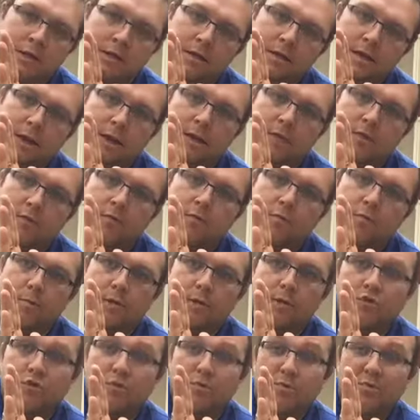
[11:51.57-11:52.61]
Now, from an
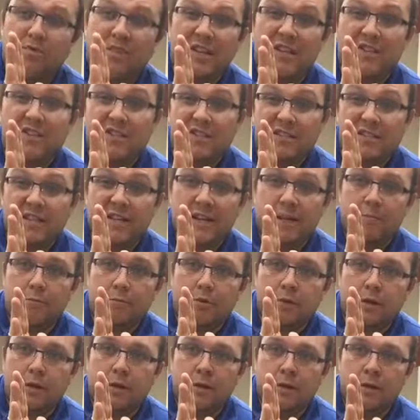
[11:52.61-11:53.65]
injury prevention
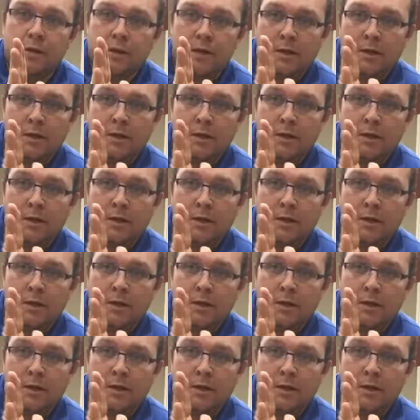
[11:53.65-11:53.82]
standpoint,